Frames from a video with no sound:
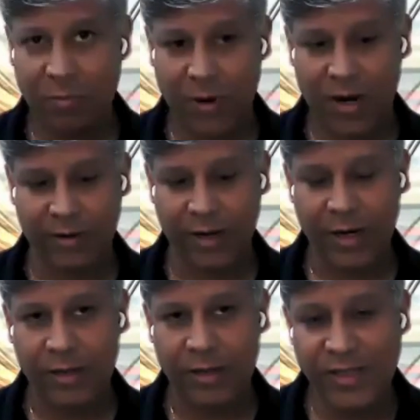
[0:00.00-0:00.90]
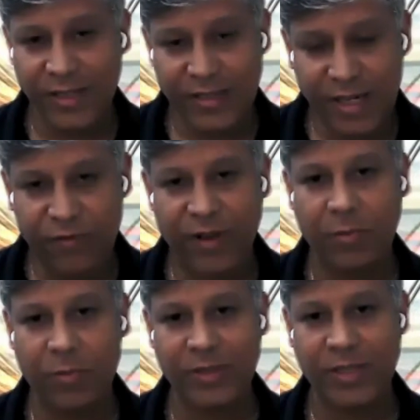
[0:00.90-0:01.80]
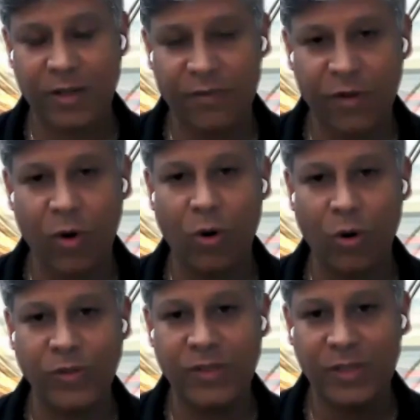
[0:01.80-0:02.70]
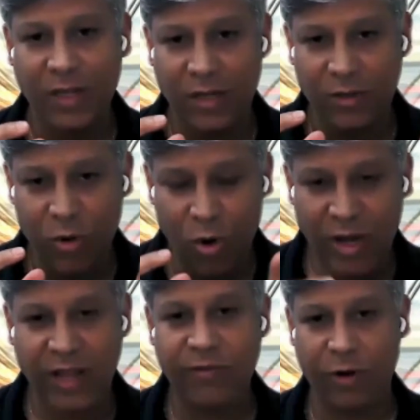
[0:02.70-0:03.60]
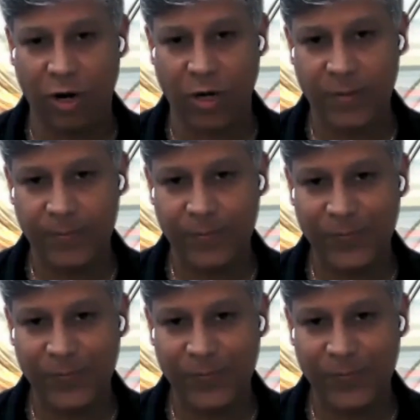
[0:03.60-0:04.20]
that part, right? That 65% of gold loans go default.